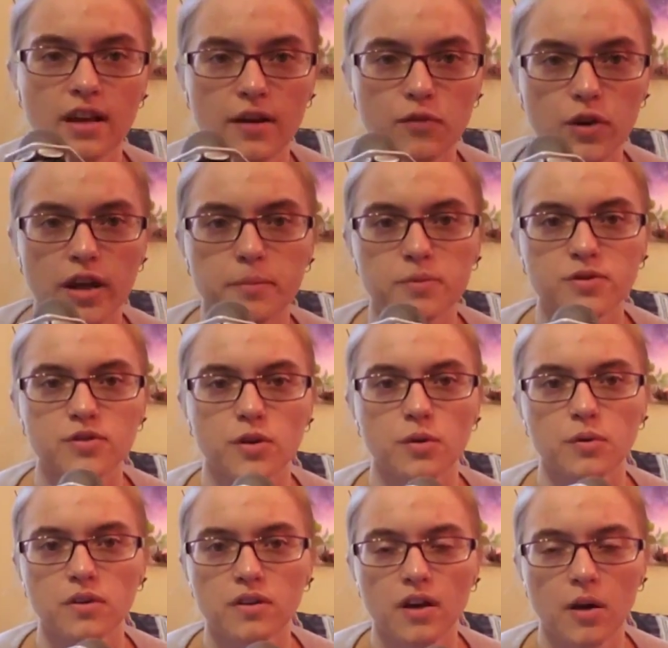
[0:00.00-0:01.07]
every
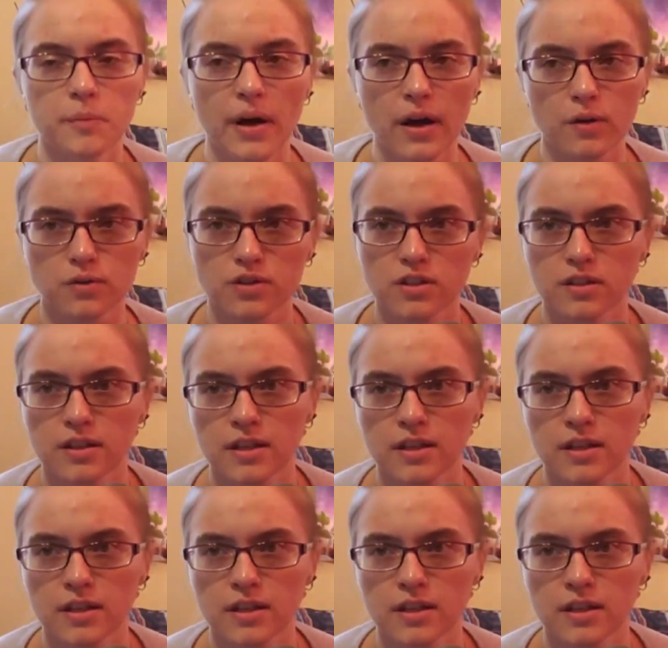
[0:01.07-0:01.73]
episode about